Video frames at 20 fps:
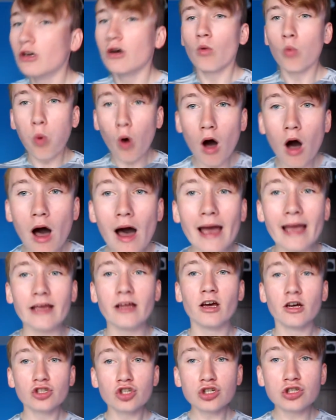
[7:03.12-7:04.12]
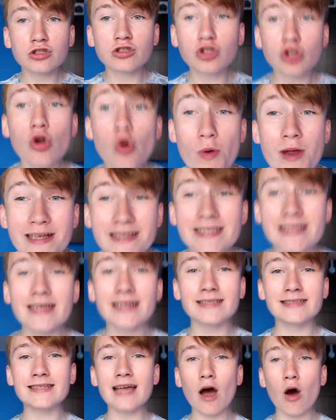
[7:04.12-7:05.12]
why? Just do it to
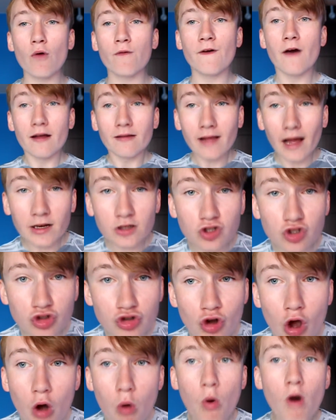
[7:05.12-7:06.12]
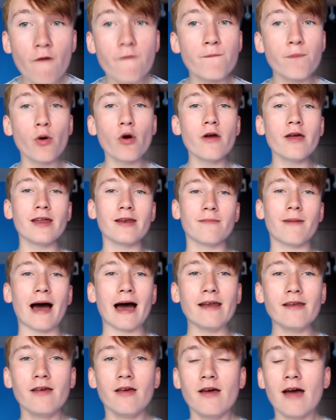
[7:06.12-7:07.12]
yourself. That's so off-putting,
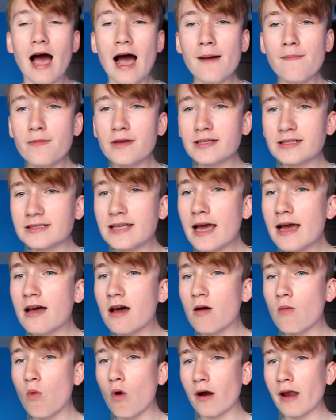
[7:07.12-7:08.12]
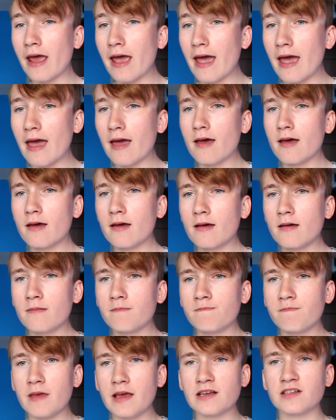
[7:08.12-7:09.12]
man. And the second one here
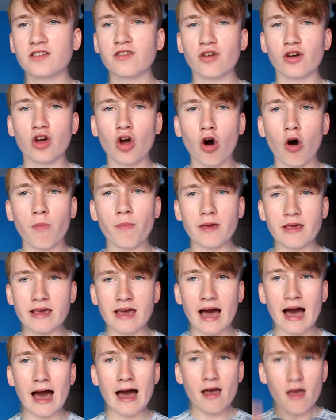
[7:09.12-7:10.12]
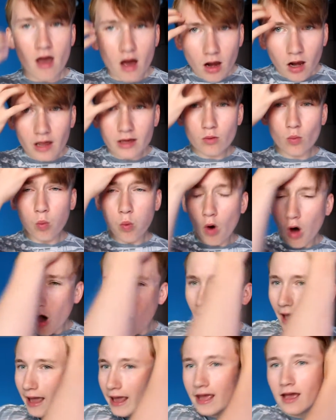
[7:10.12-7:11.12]
is the copycat. Like,
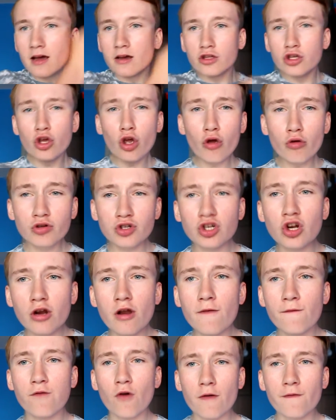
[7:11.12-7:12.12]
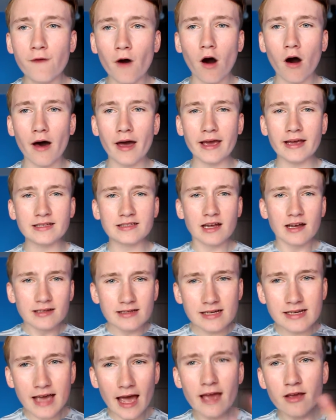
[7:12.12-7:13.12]
why? You should have revised
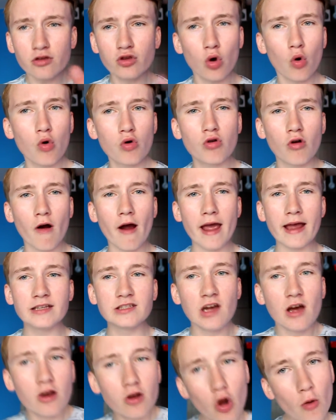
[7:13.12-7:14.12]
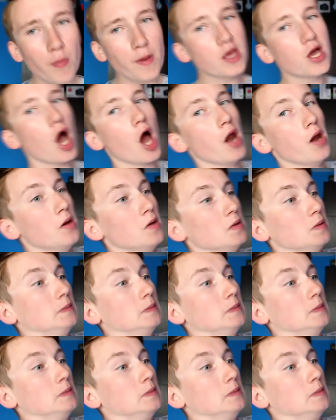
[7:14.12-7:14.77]
to get your grades, not be going,